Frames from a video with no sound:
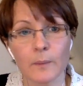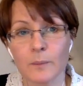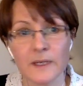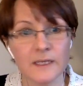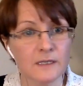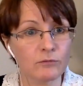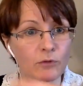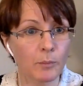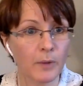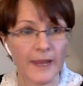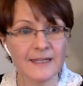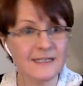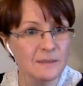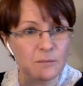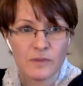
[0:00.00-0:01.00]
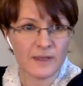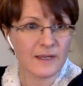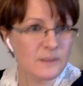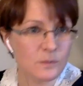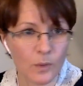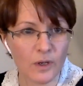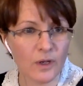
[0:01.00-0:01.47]
And when you replace them,
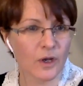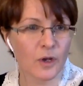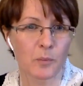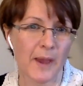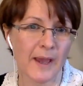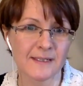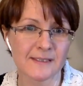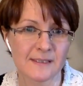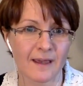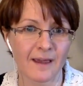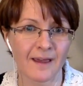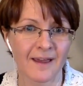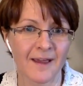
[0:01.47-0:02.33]
things work better.